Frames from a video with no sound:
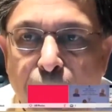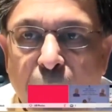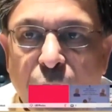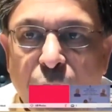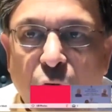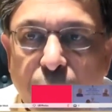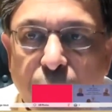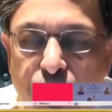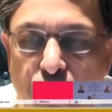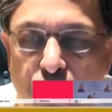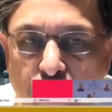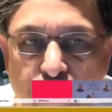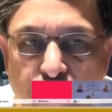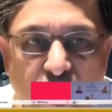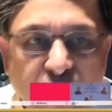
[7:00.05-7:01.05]
for
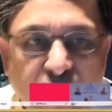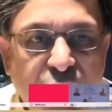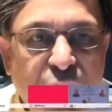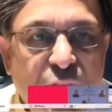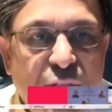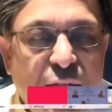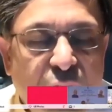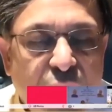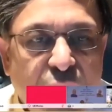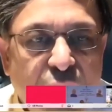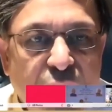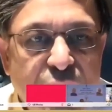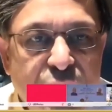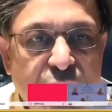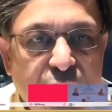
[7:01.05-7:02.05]
improved productivity in
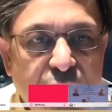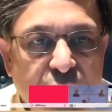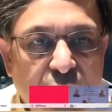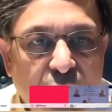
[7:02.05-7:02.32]
agriculture,